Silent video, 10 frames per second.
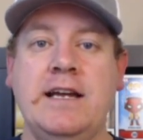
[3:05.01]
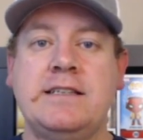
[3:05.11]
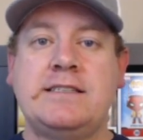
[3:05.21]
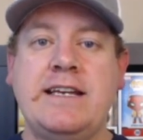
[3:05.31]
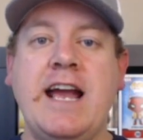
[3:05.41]

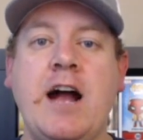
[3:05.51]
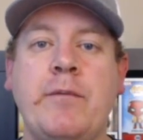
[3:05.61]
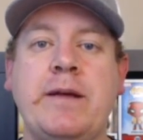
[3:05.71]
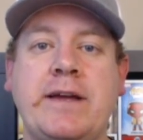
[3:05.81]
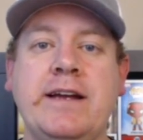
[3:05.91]
See how
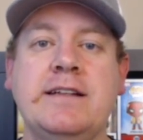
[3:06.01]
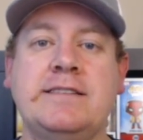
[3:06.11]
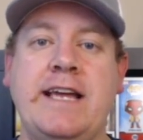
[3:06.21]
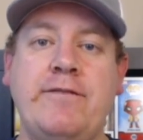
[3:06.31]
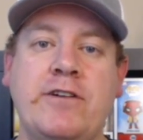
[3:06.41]
many
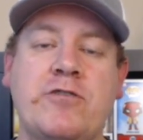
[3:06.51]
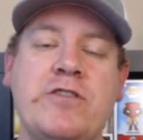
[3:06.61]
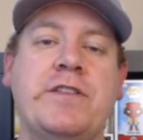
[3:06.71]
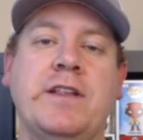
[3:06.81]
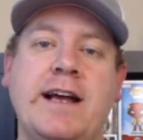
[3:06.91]
kids they've
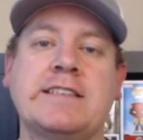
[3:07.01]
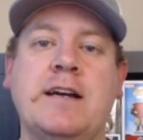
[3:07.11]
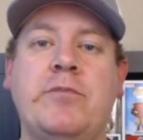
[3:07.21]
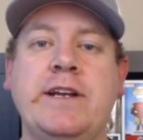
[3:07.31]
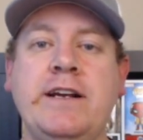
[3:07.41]
recruited the last
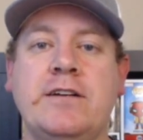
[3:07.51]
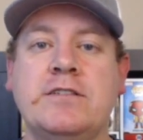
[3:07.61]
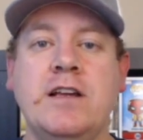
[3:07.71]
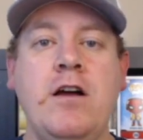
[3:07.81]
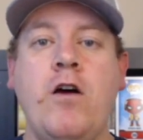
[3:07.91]
couple of years,